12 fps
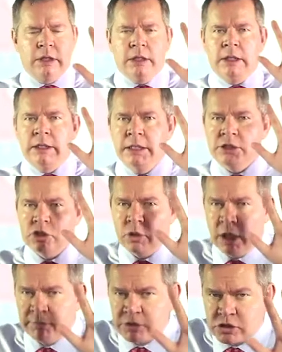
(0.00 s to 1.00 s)
Yes, you
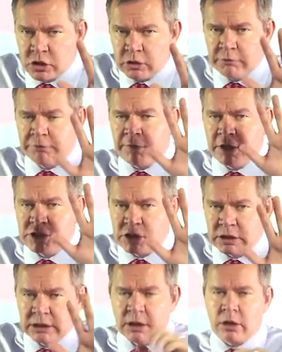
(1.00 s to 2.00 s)
have a certain function
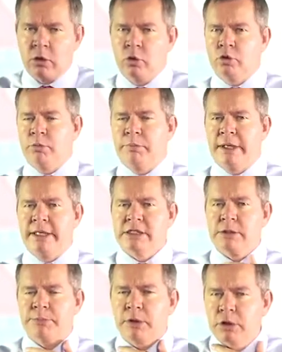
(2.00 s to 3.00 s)
and a role to play as a
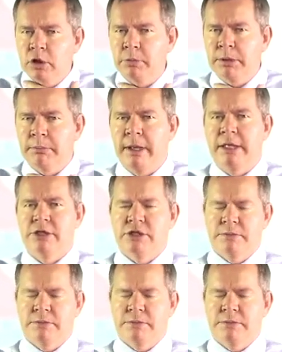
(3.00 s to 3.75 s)
procurement manager.